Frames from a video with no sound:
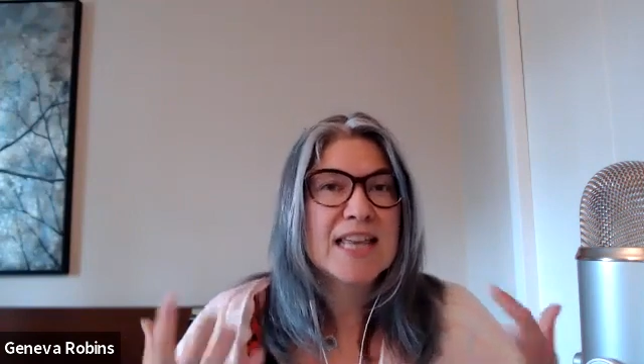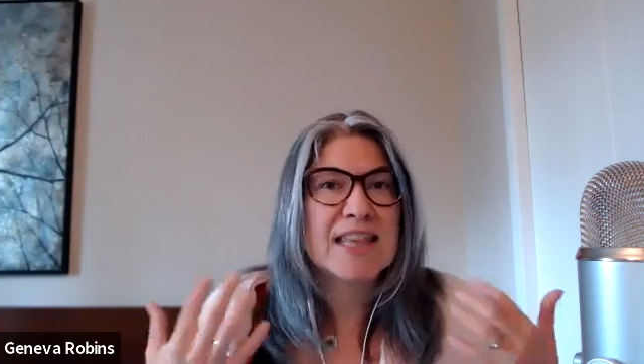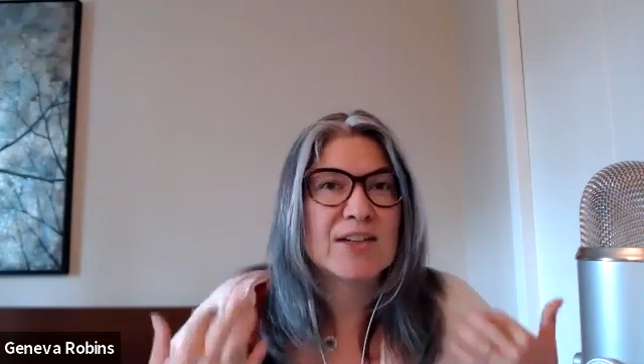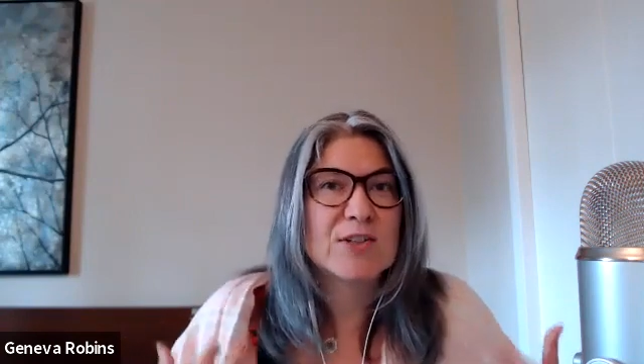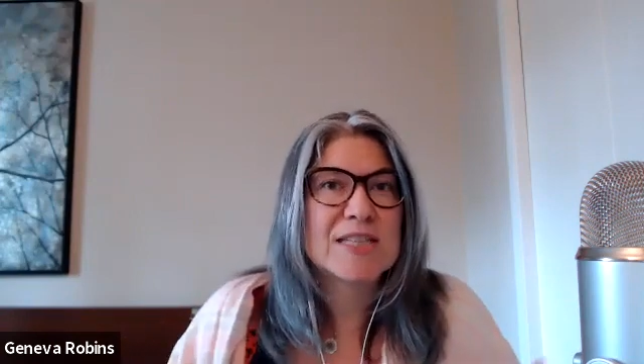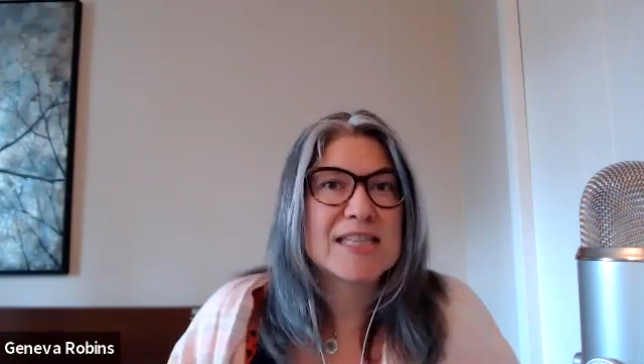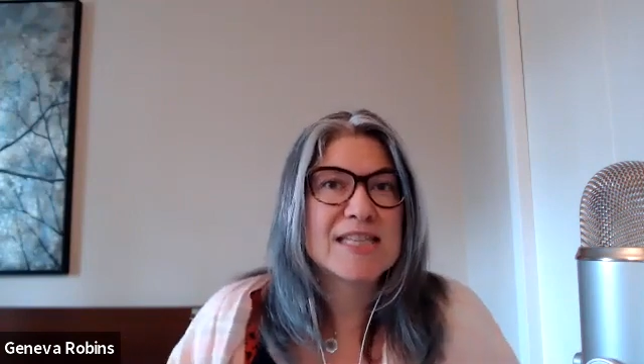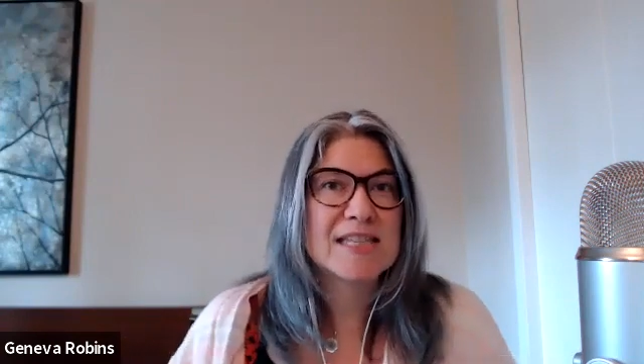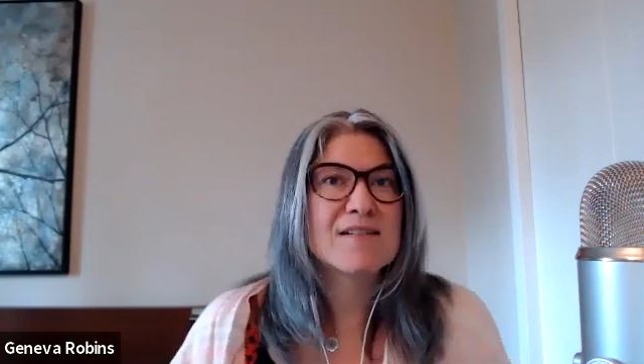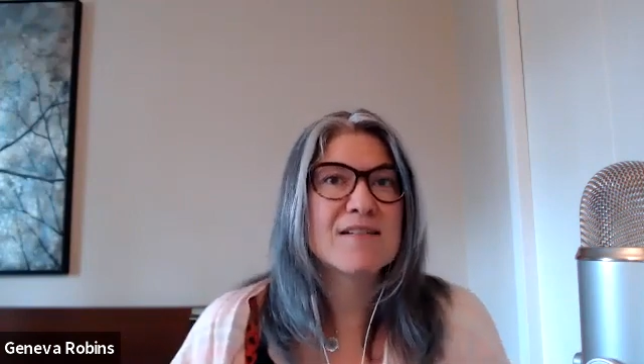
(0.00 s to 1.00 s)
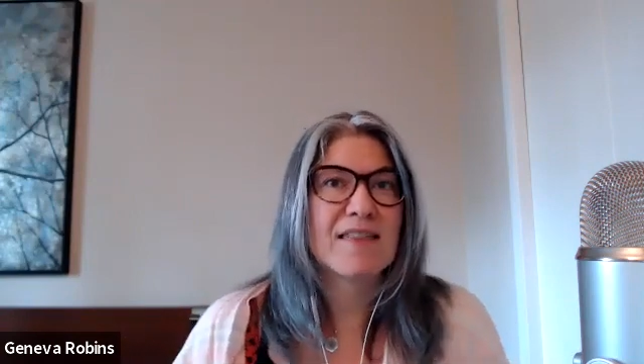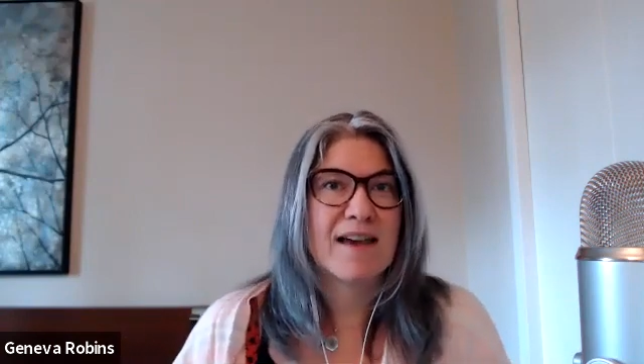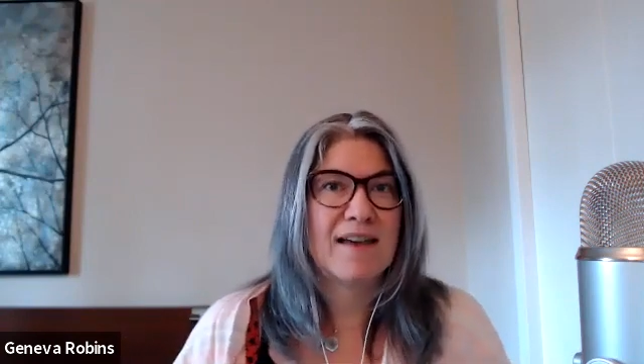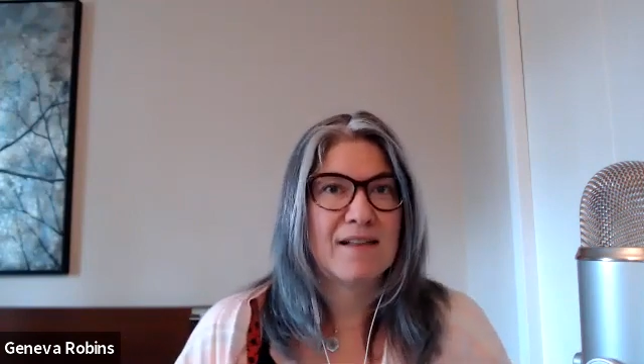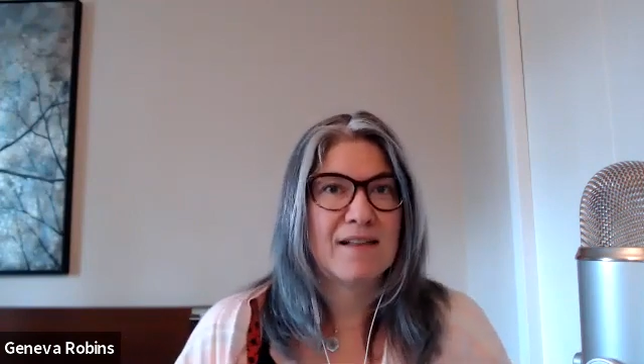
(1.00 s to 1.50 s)
there's still
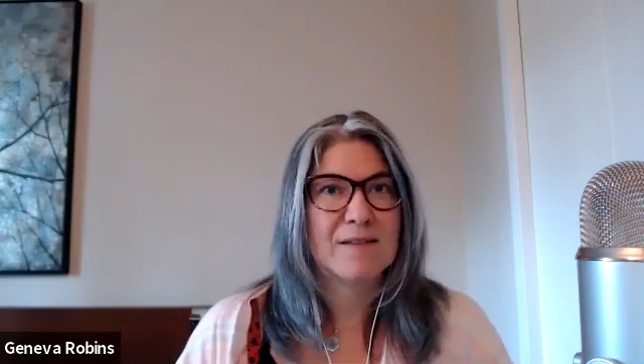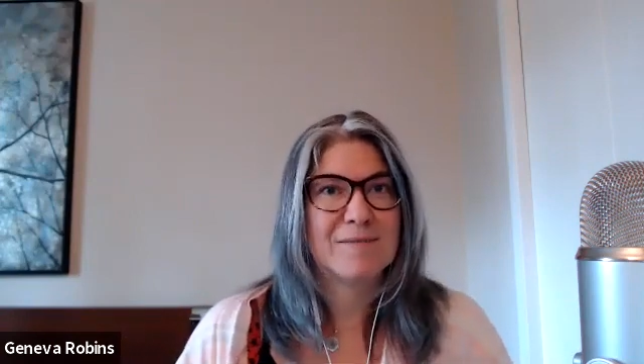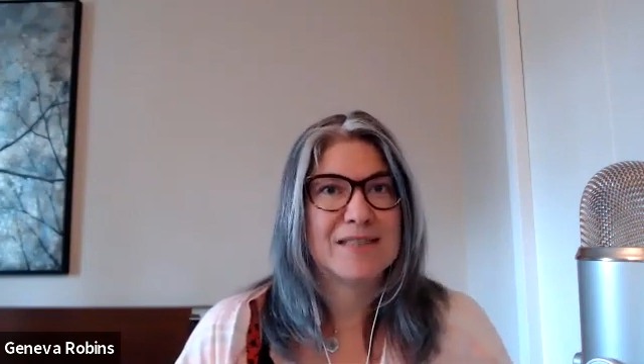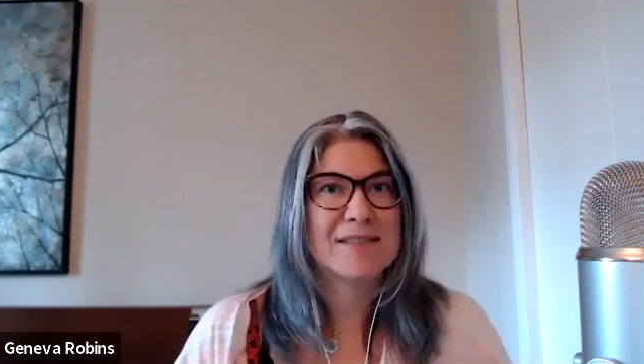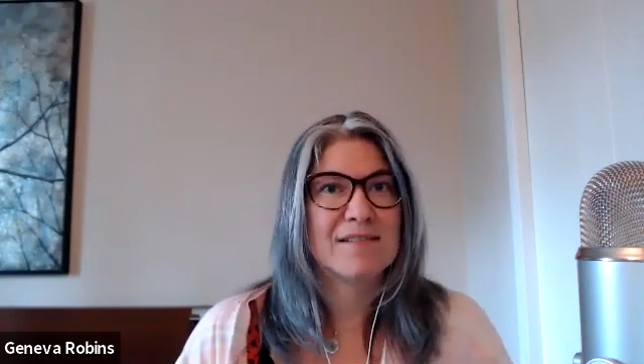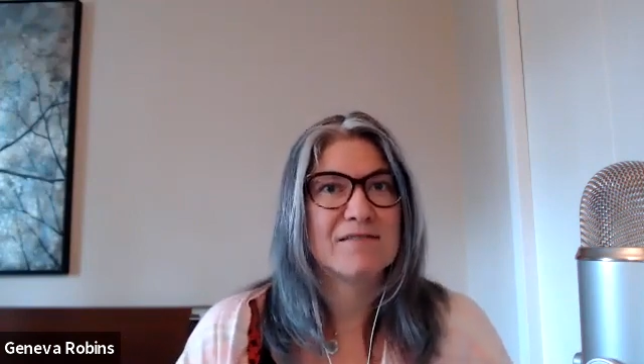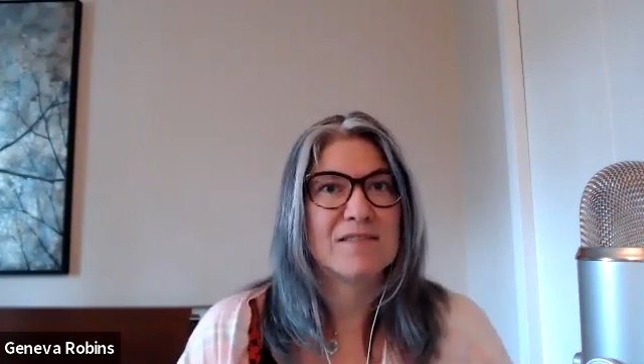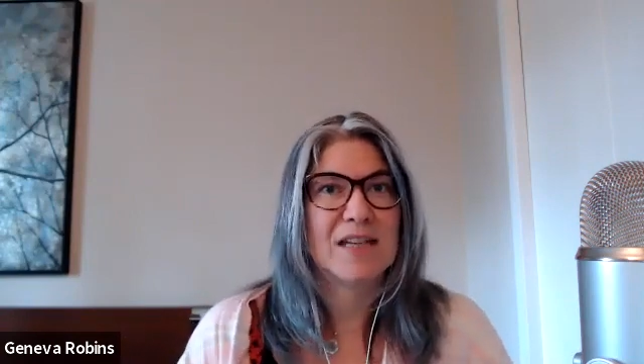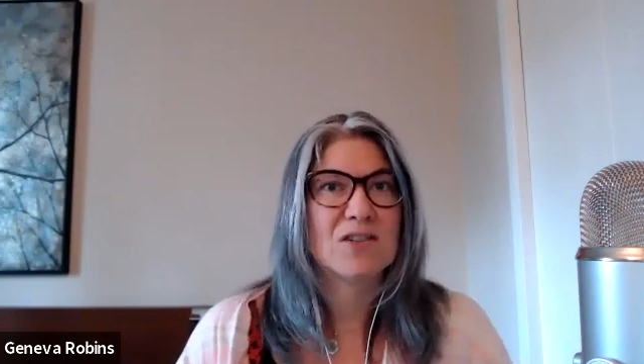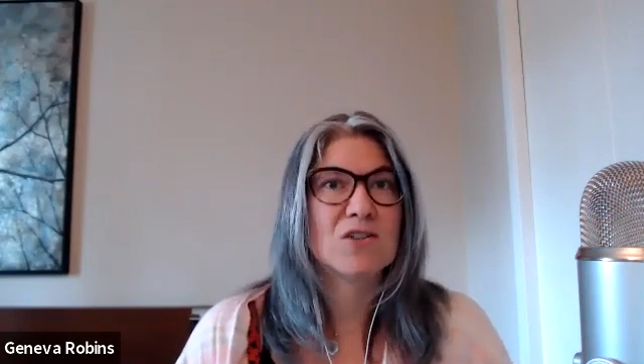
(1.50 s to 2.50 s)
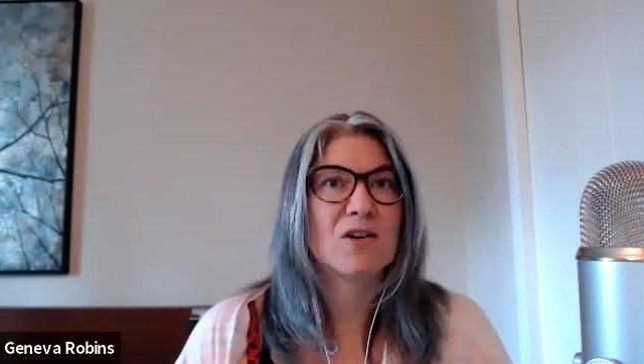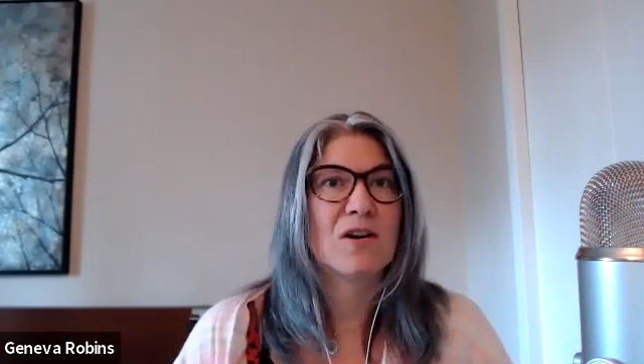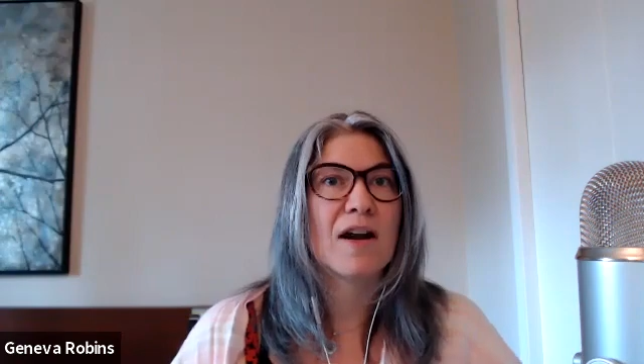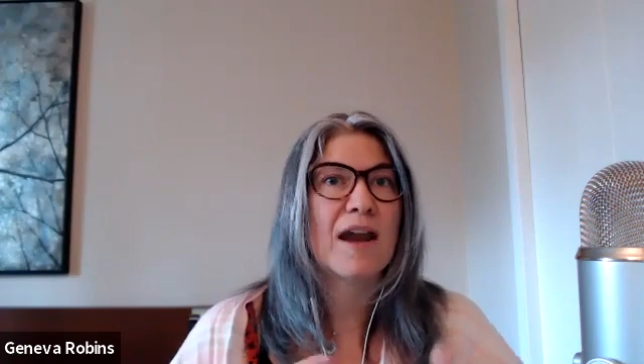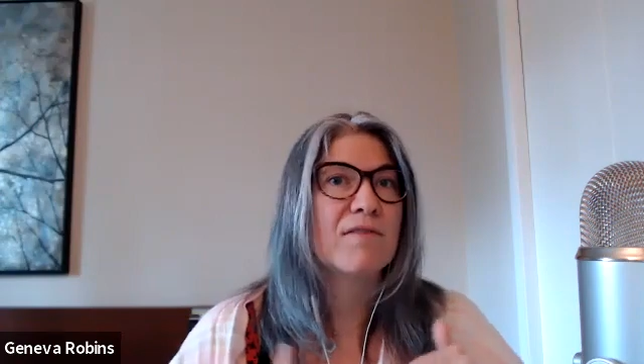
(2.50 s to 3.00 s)
that elements of
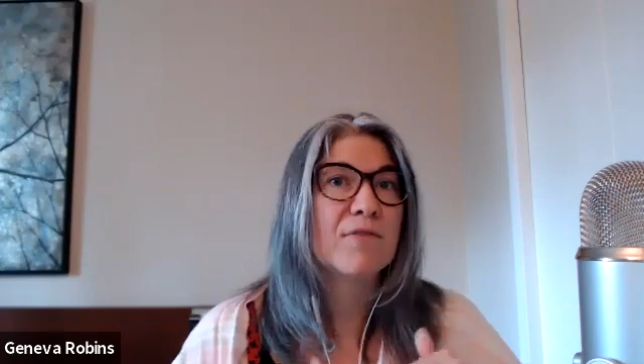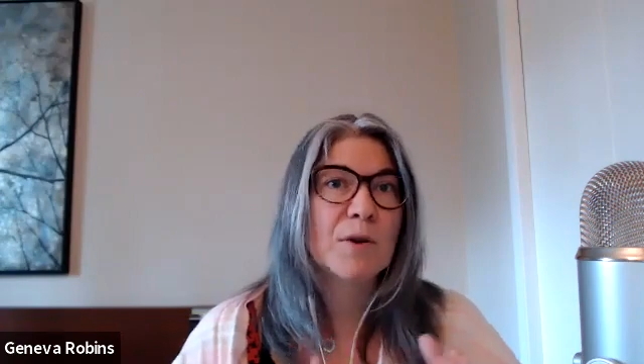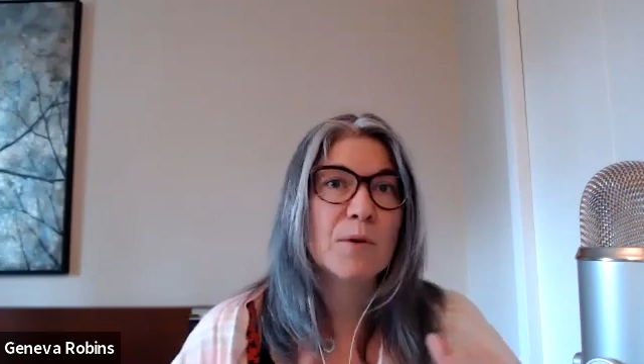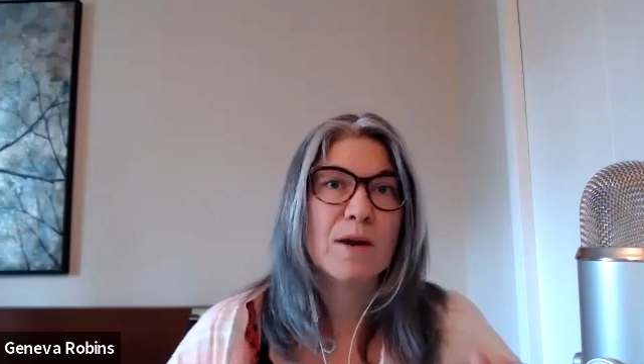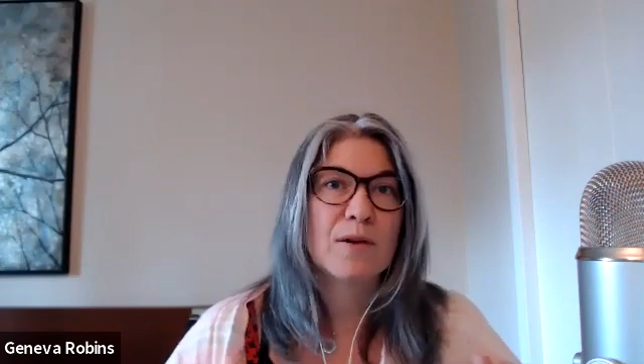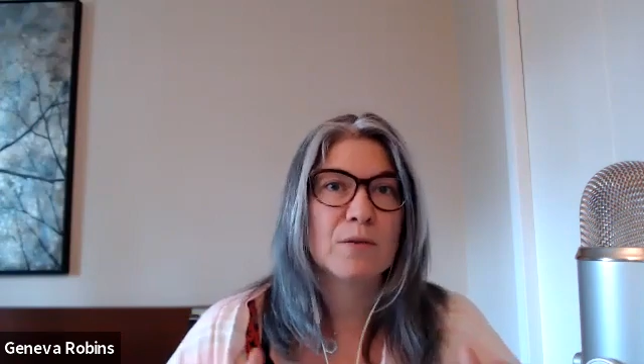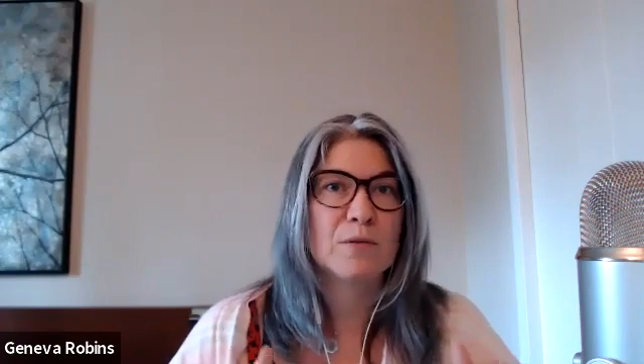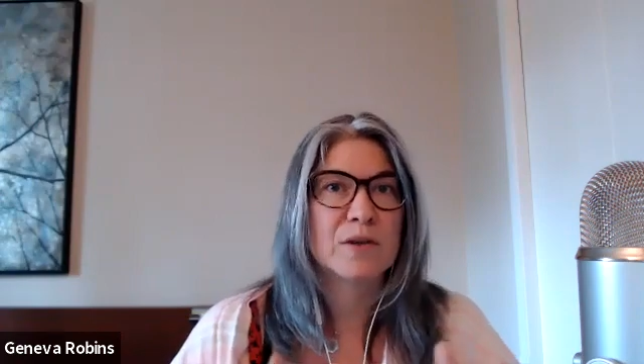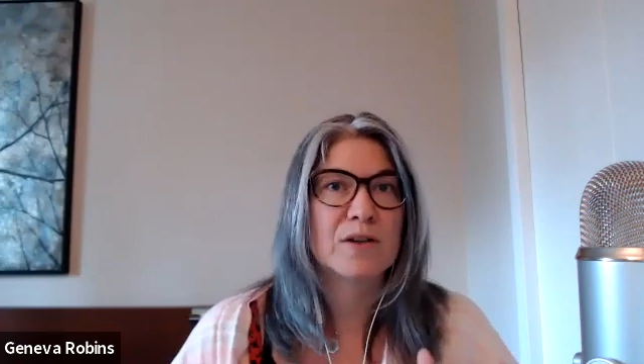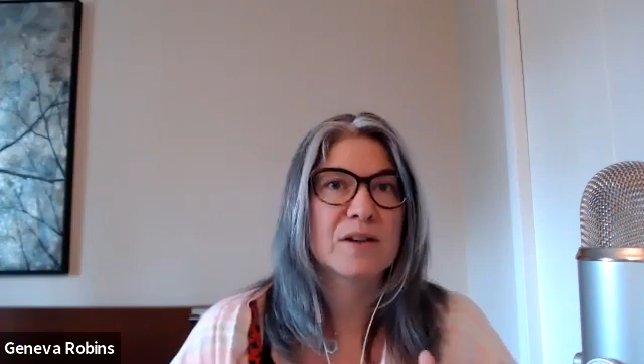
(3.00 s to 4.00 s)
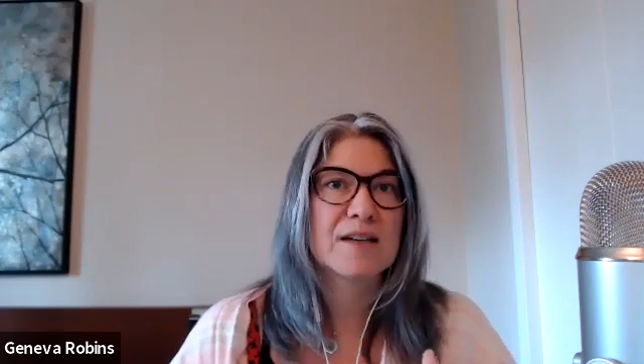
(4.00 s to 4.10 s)
nature everywhere you look.